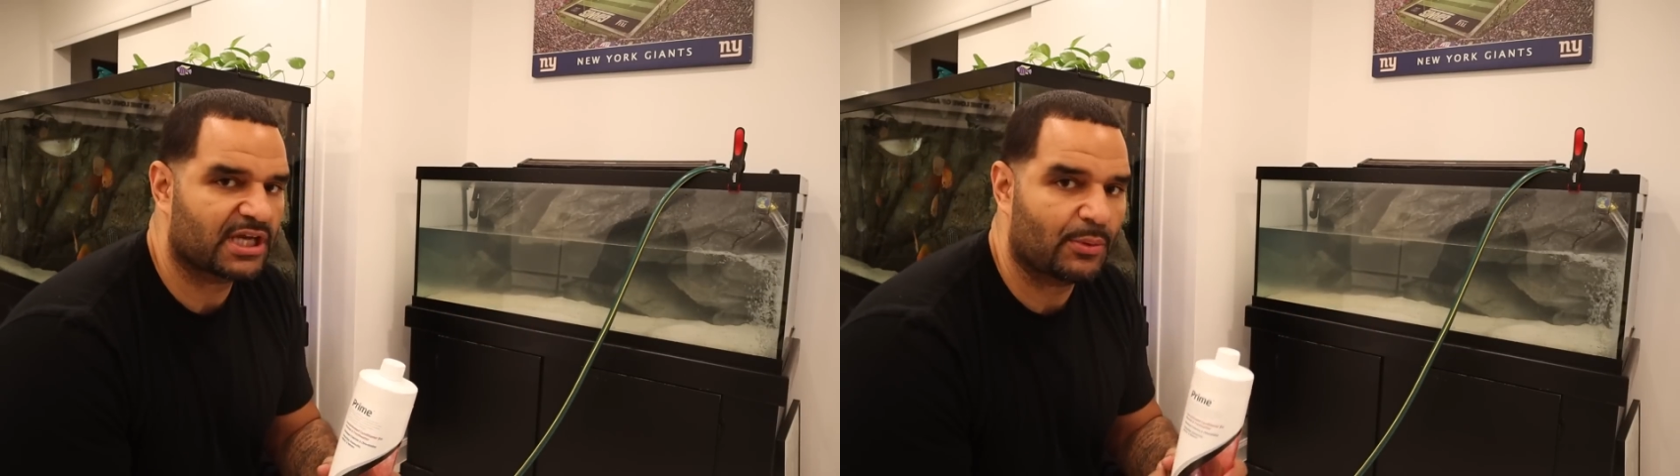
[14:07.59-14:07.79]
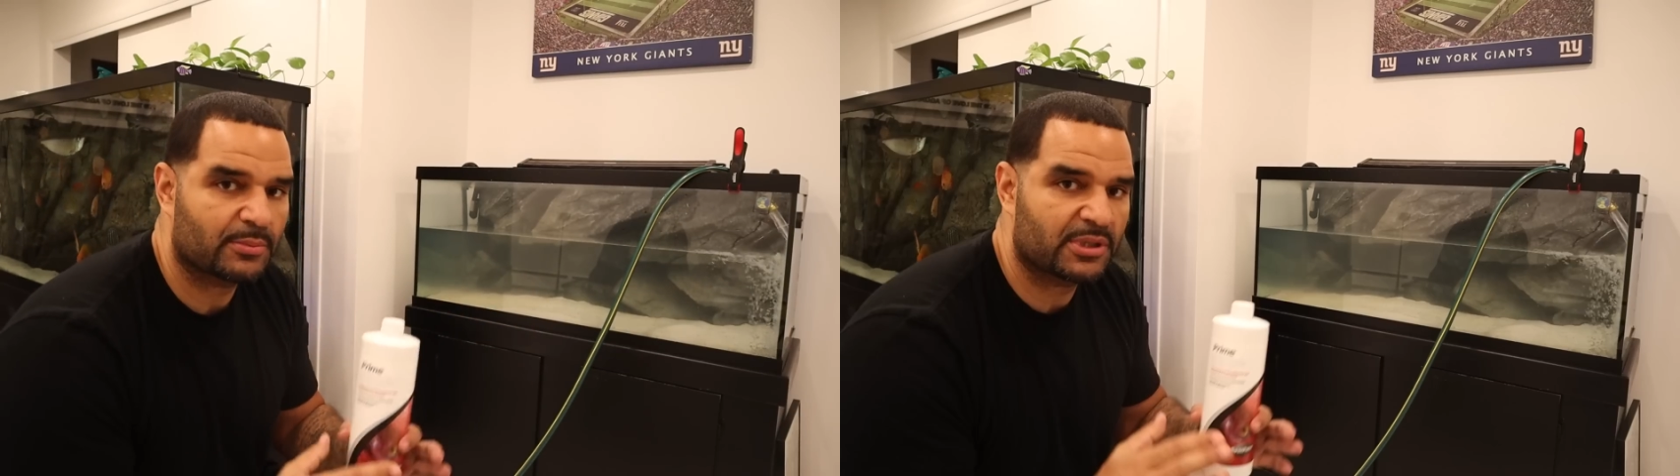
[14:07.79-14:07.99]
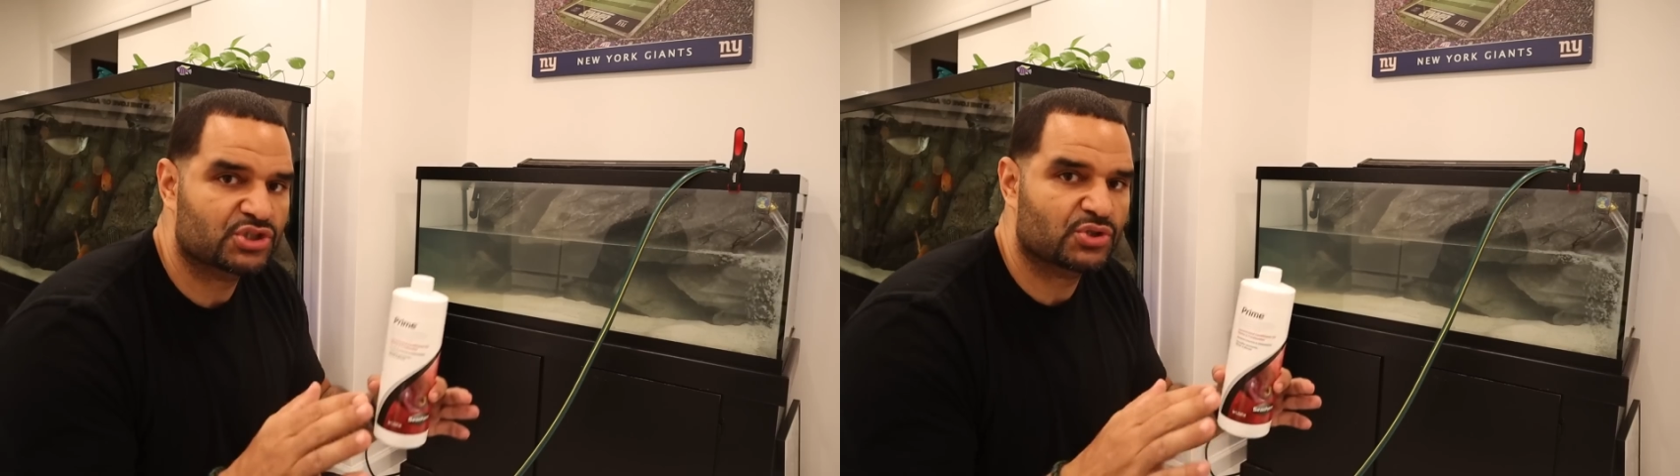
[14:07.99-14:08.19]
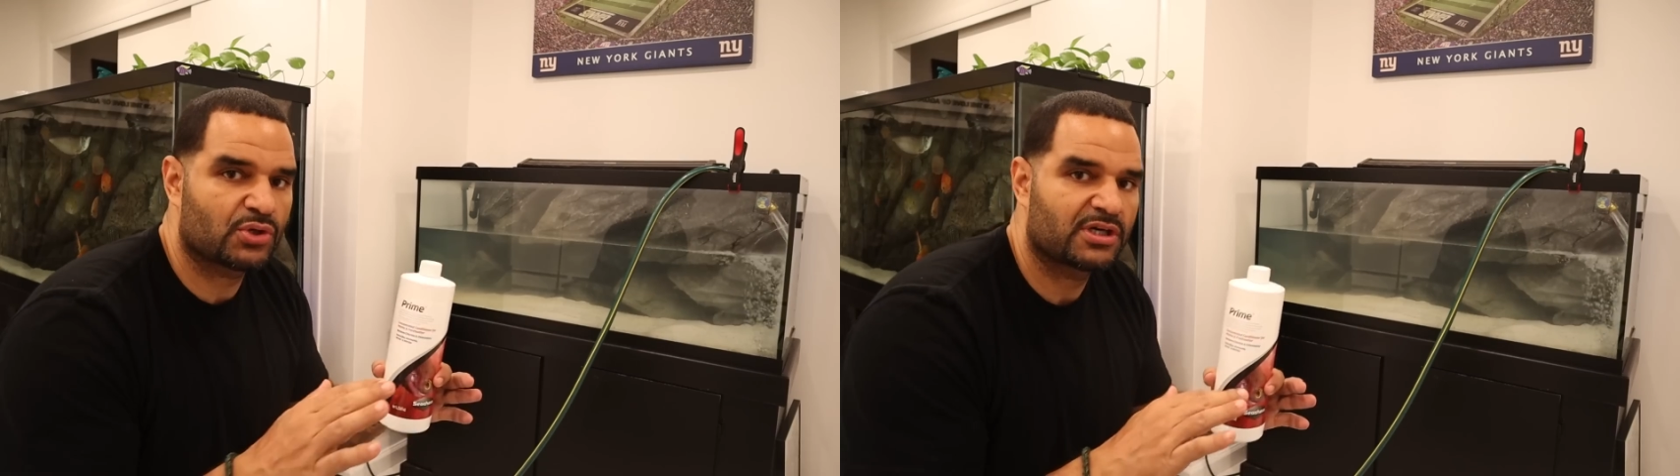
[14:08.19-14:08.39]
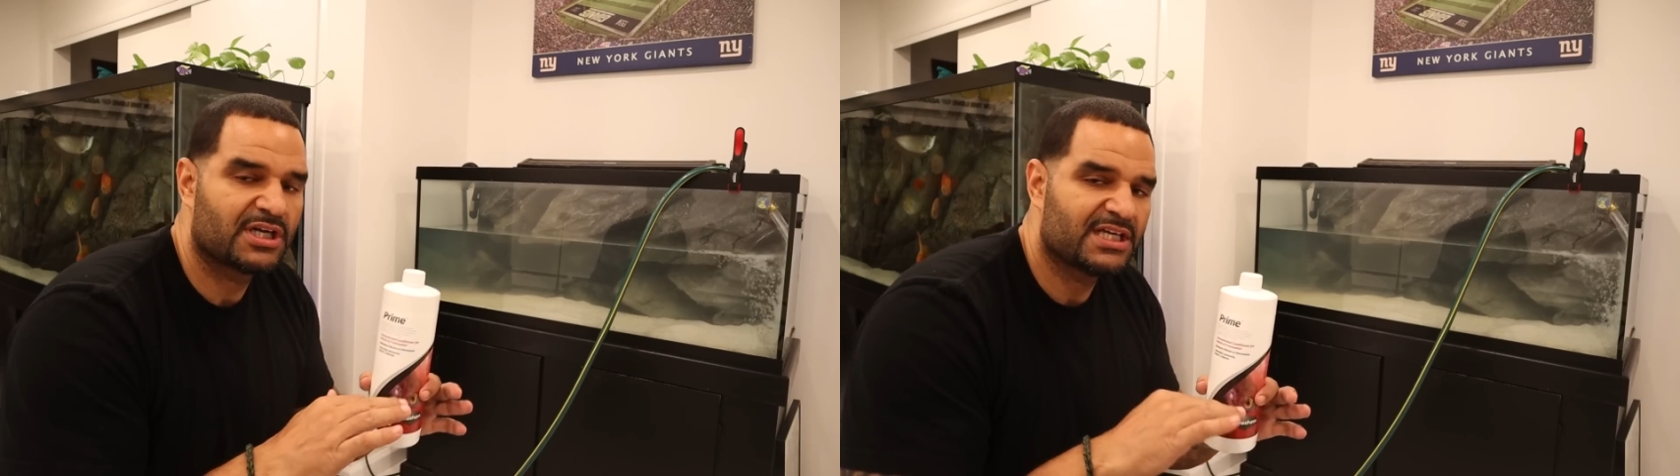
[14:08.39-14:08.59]
I want to make
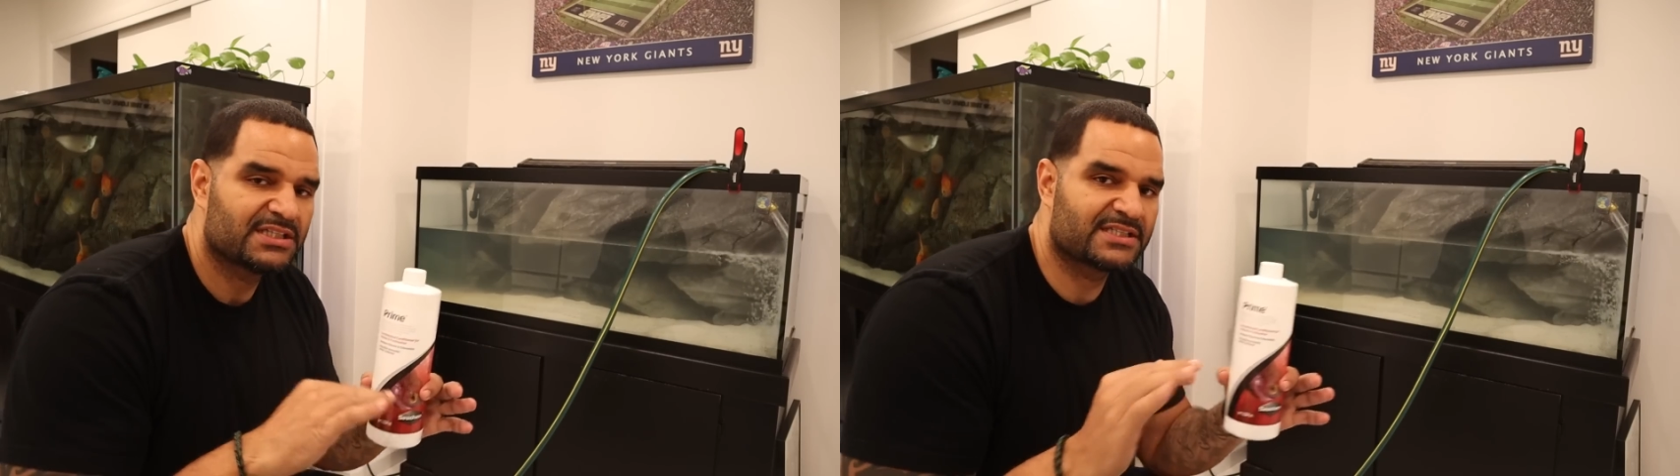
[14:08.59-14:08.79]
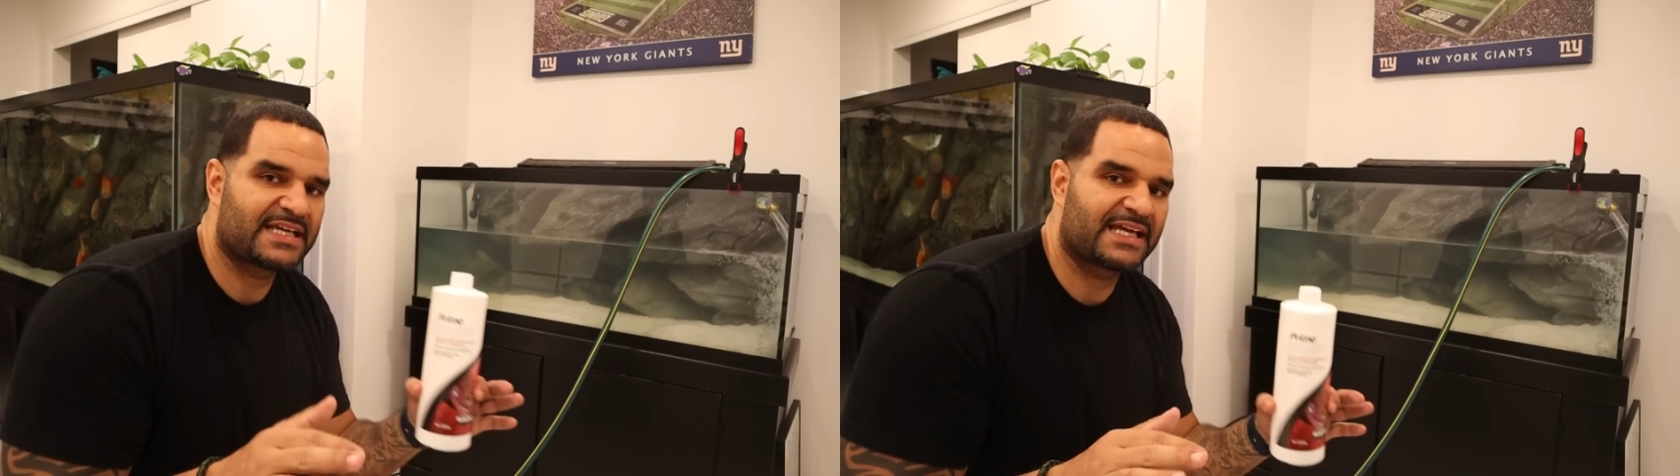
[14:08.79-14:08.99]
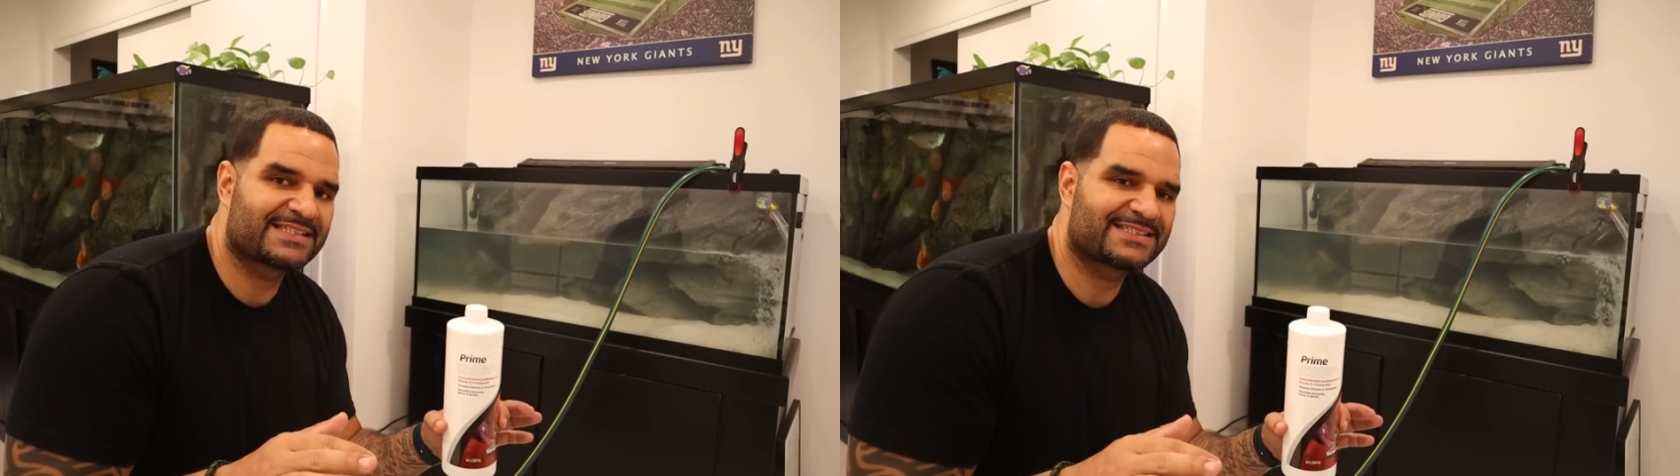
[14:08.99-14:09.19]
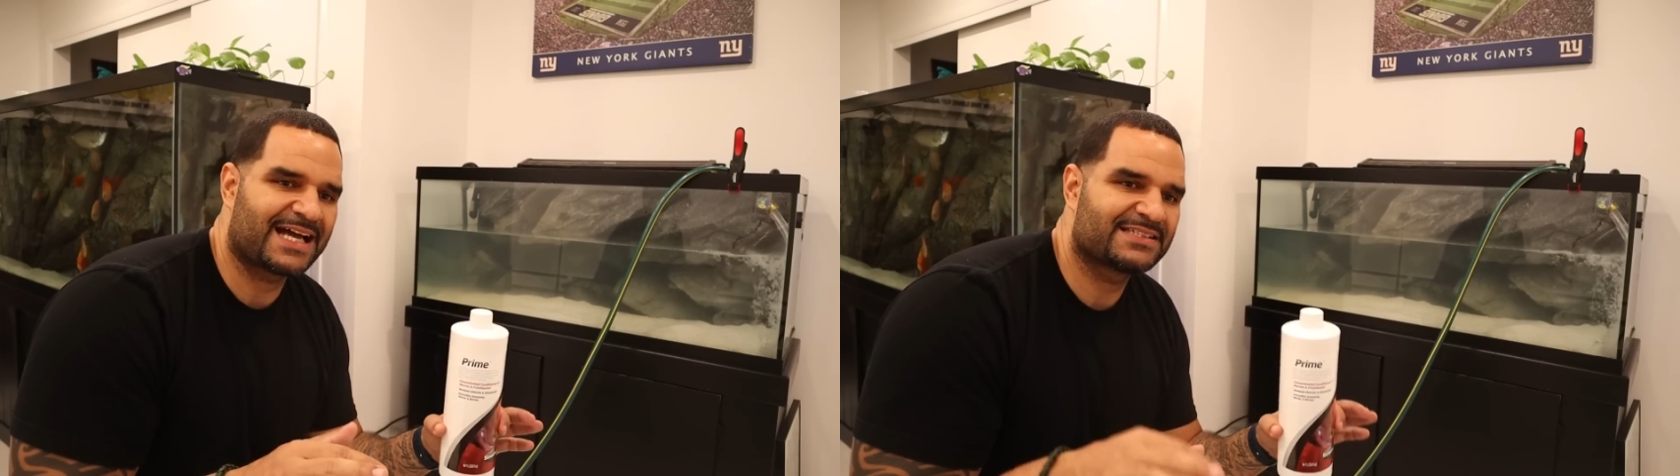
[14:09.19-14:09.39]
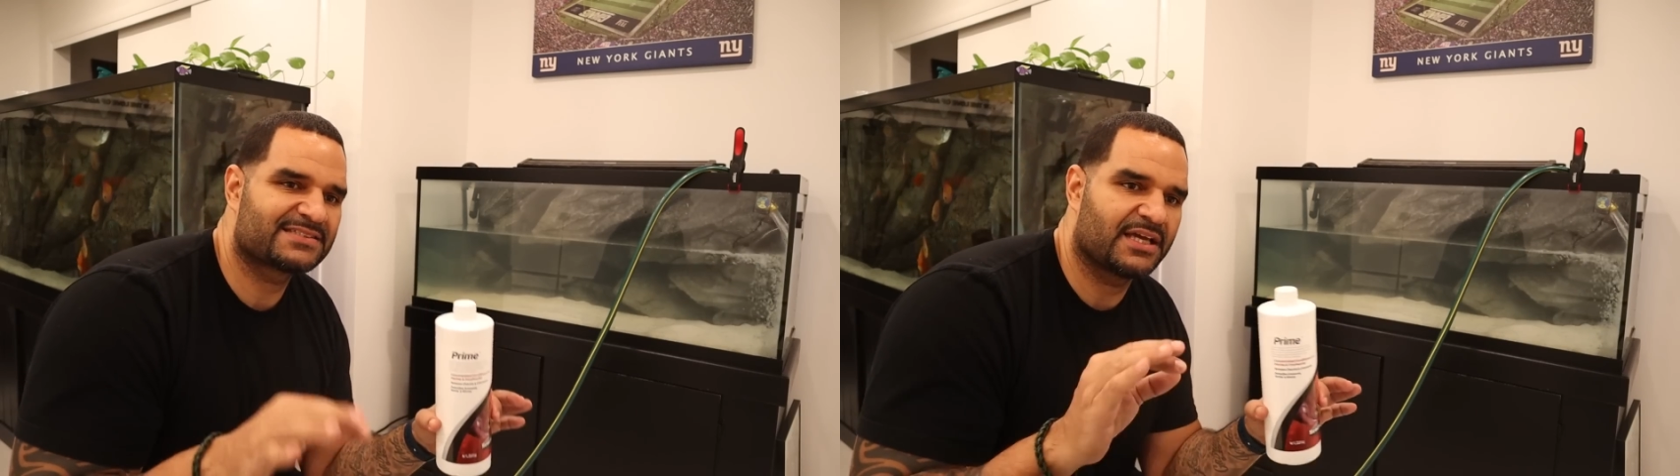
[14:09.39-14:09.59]
sure the tank is
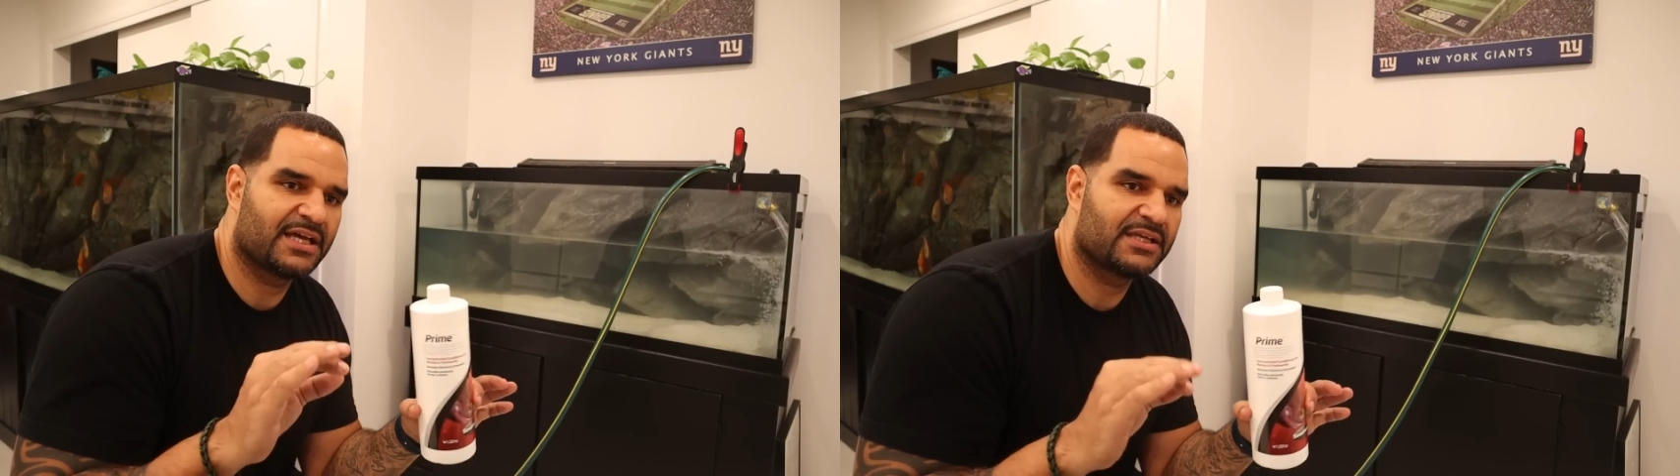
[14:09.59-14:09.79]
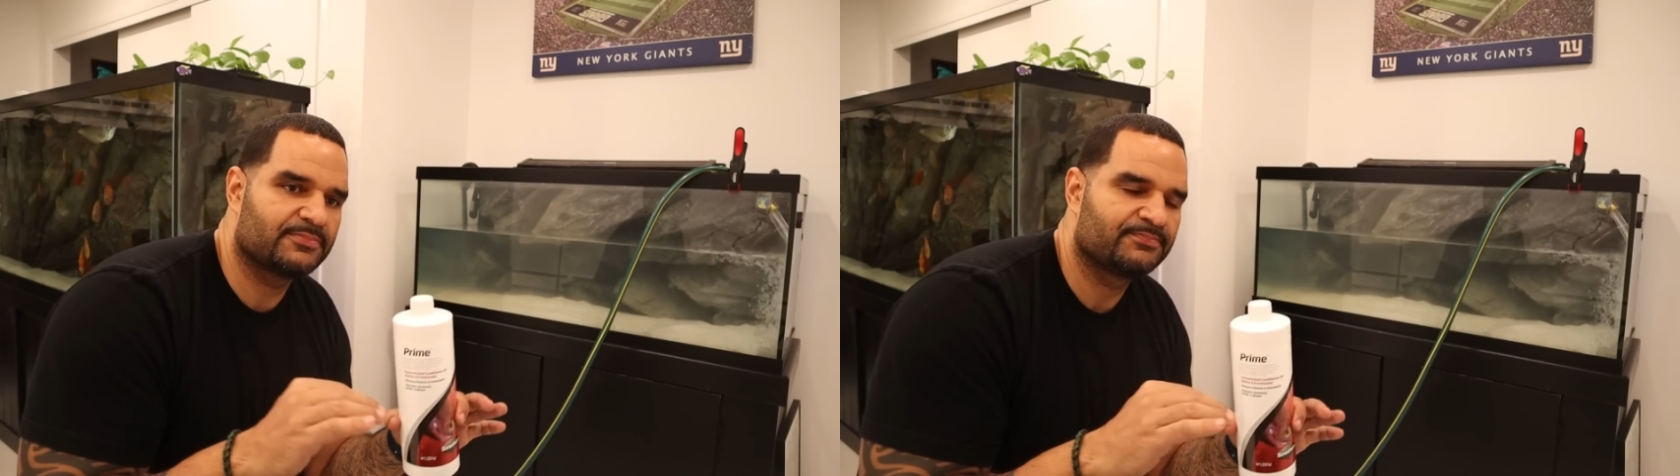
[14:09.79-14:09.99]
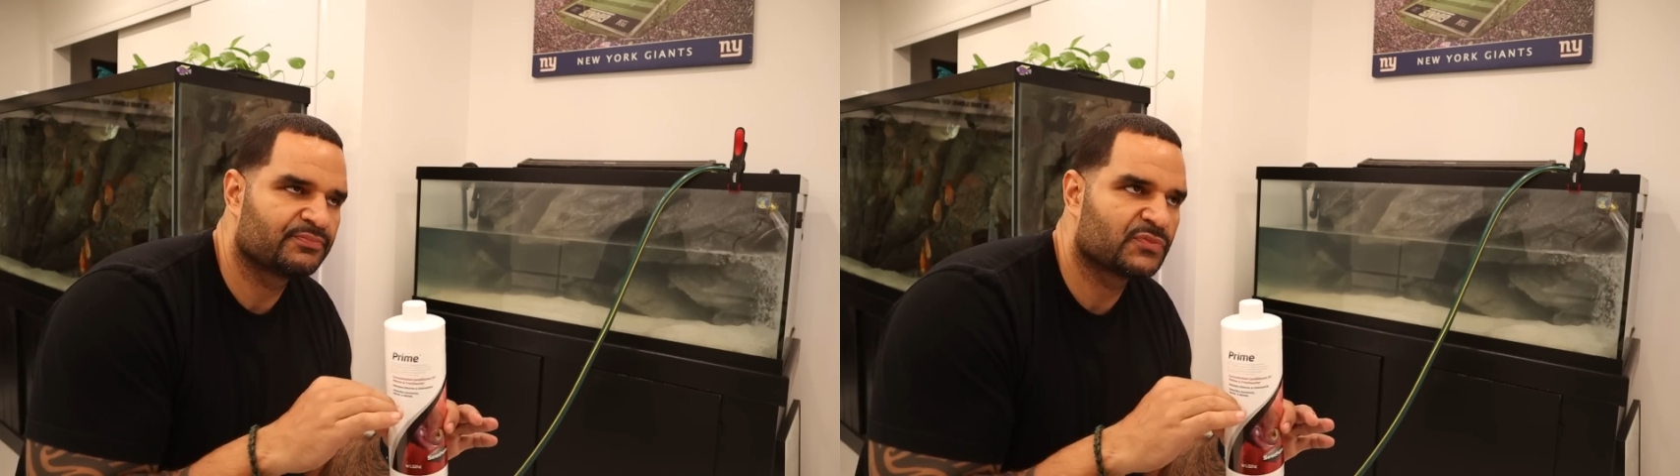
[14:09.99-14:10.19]
nice and